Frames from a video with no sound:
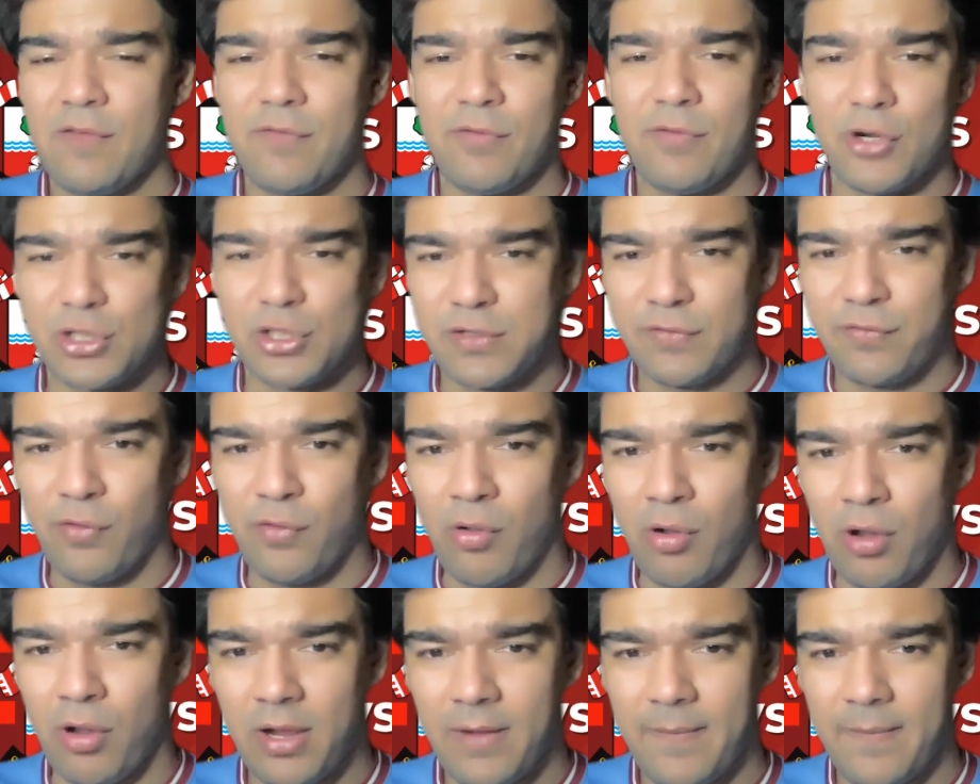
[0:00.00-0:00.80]
First of
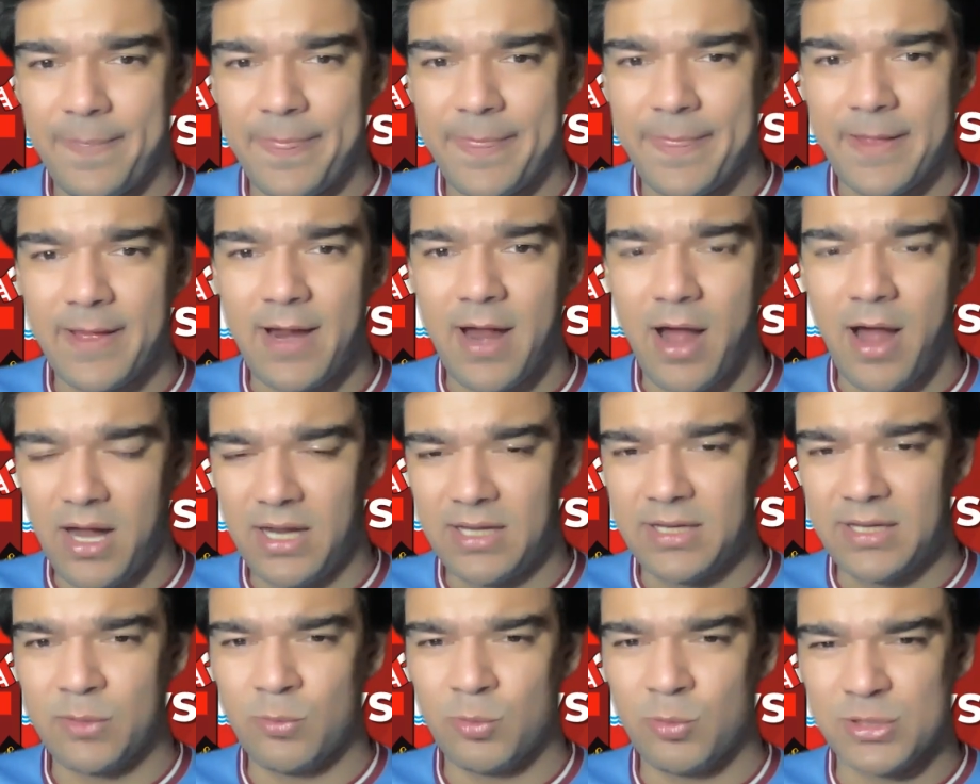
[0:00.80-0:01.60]
all,
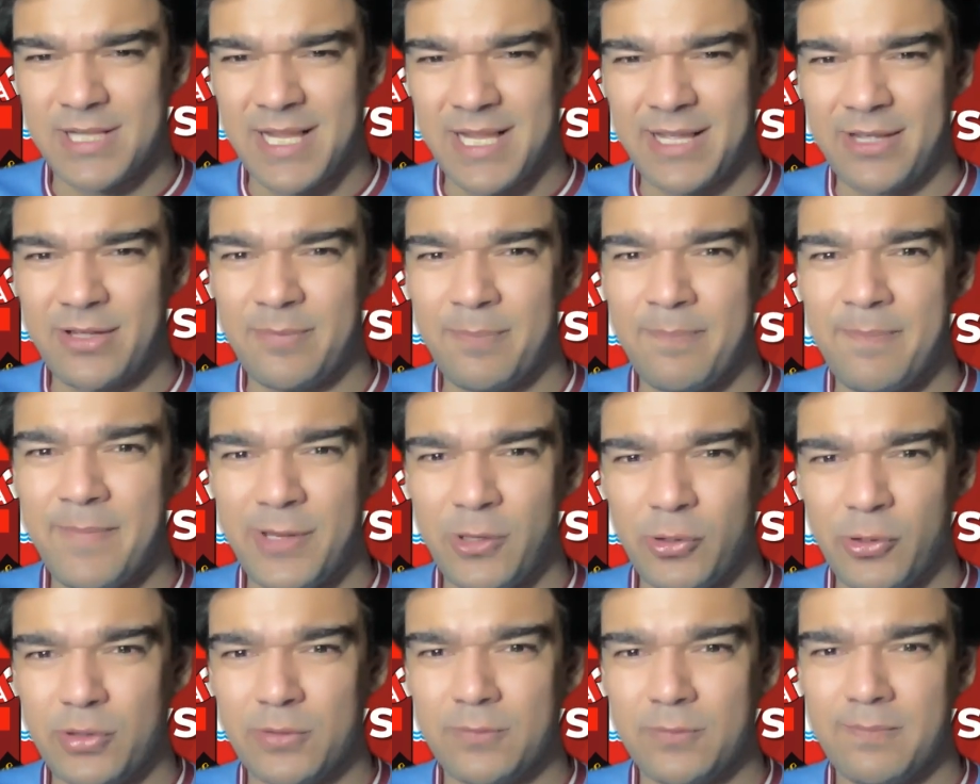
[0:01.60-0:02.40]
Haaland was like
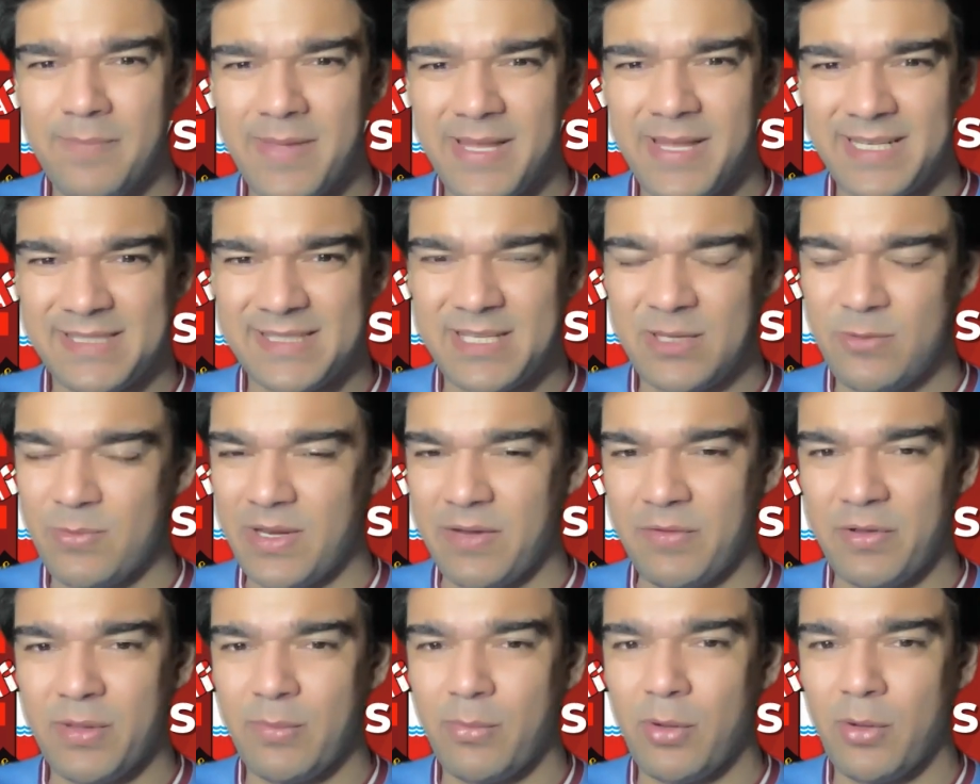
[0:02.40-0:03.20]
menacing
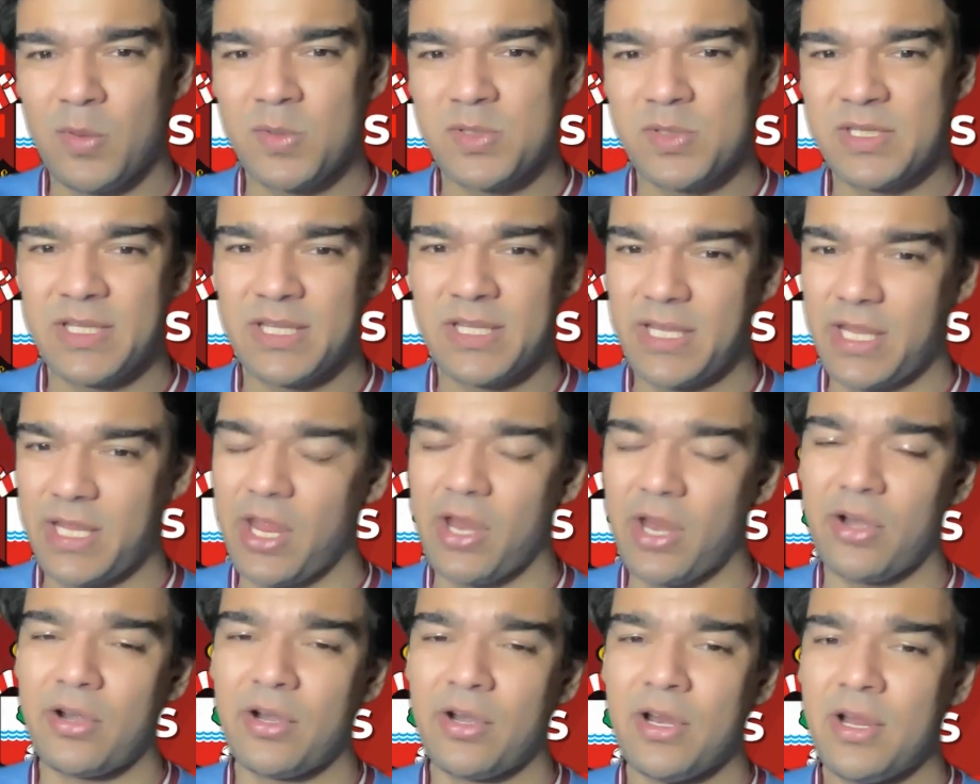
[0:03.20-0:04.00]
whenever the ball was in the
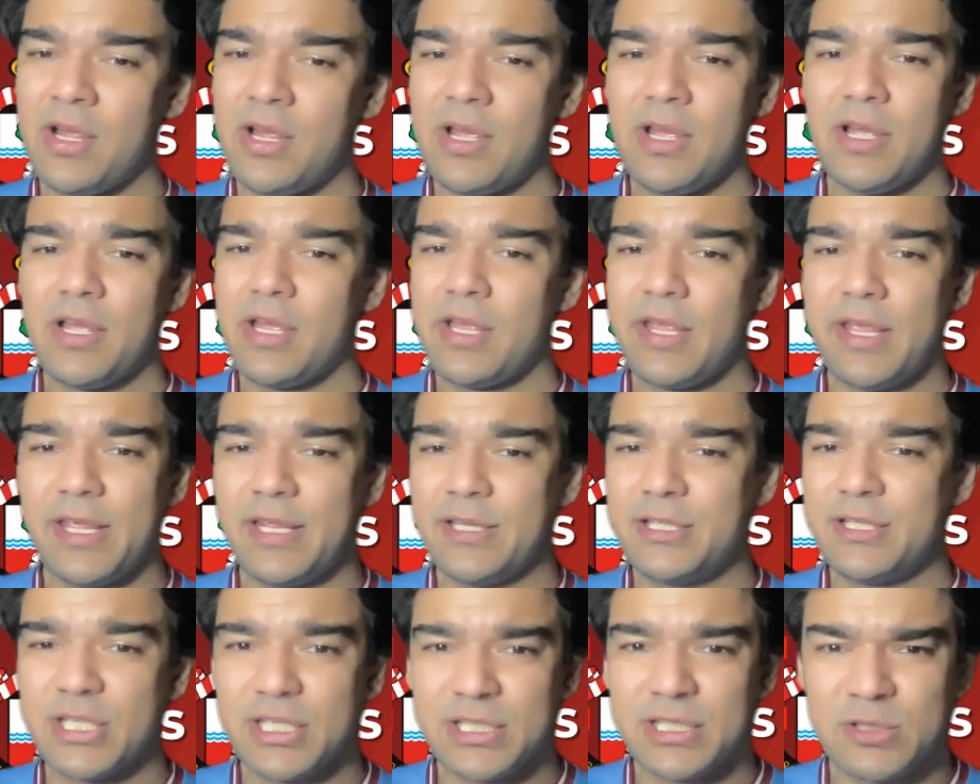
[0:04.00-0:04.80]
air.
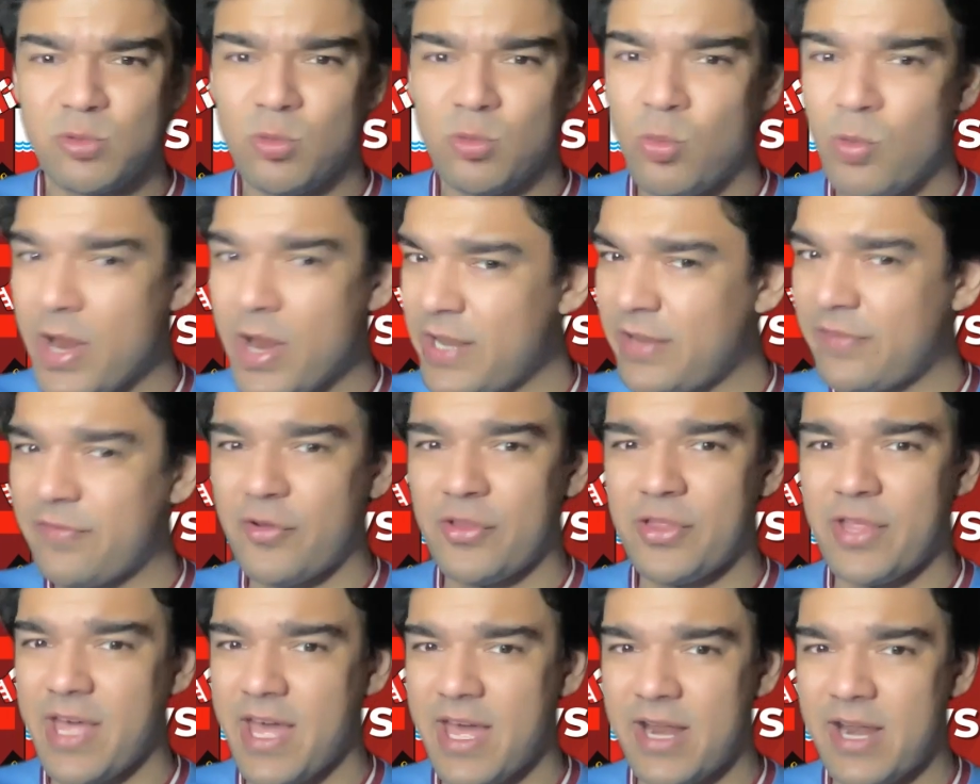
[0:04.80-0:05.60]
He just went
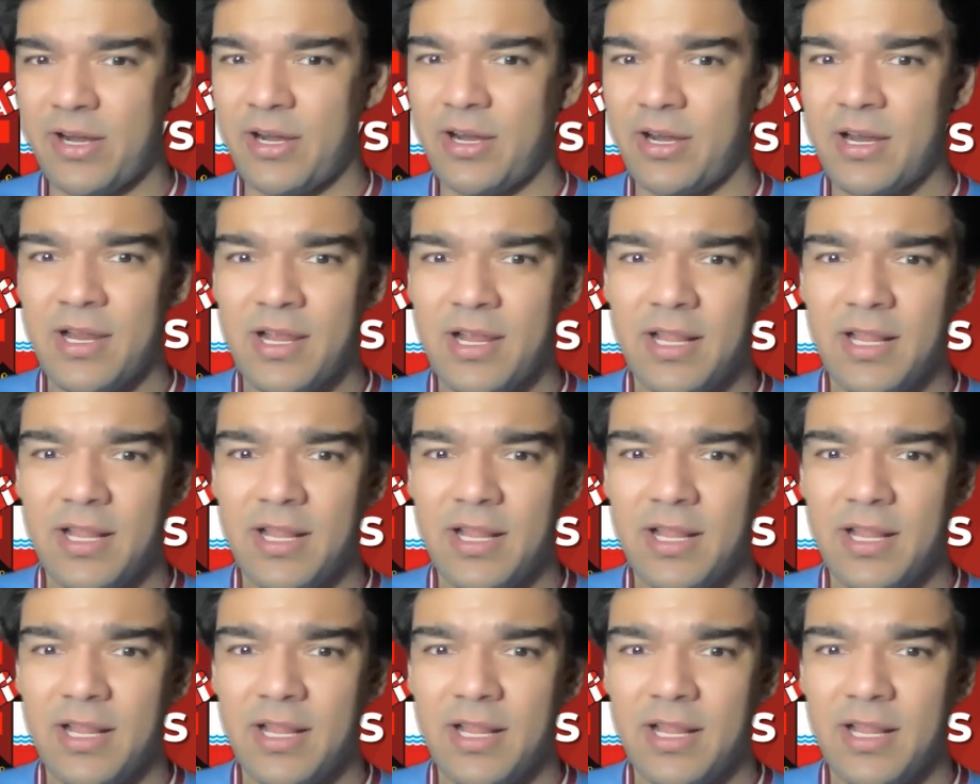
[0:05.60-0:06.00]
for the header.